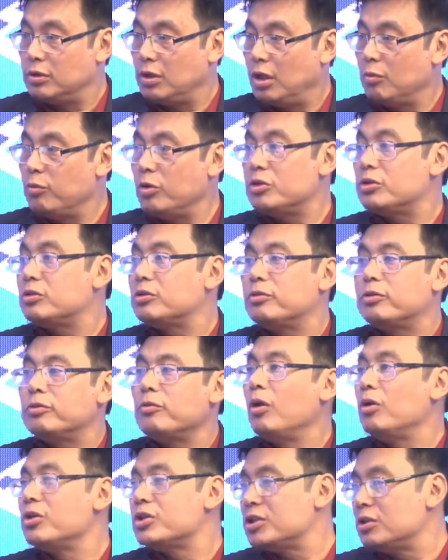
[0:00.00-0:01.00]
Almost
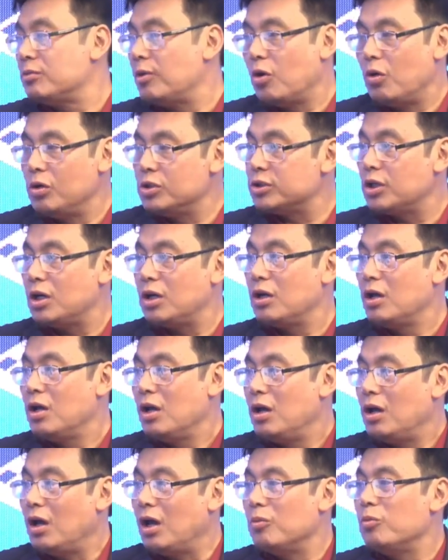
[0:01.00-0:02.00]
all the cinema halls are
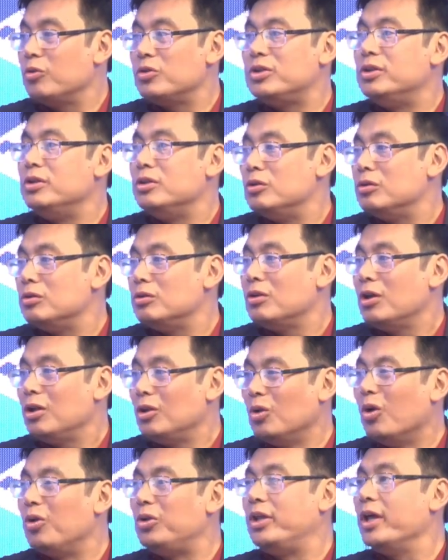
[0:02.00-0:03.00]
almost
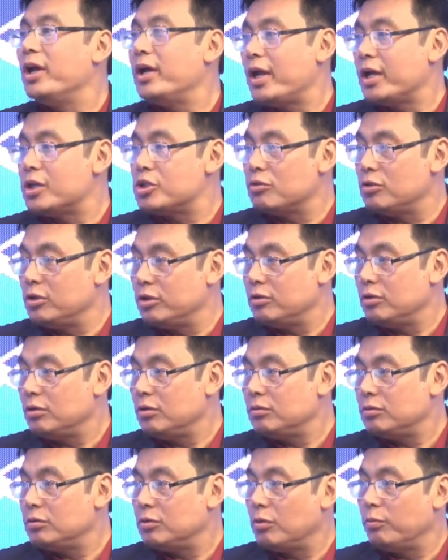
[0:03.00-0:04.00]
not there actually, you know,
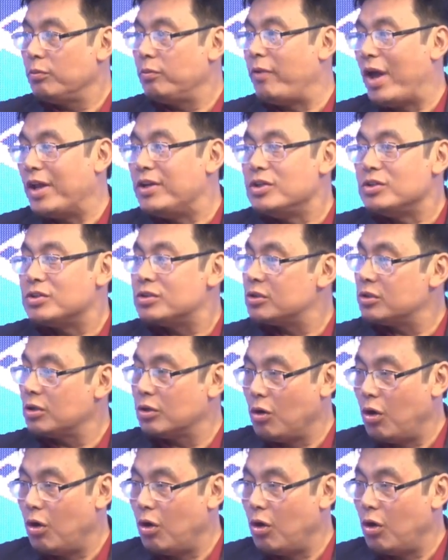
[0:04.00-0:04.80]
pennies mm-hmm.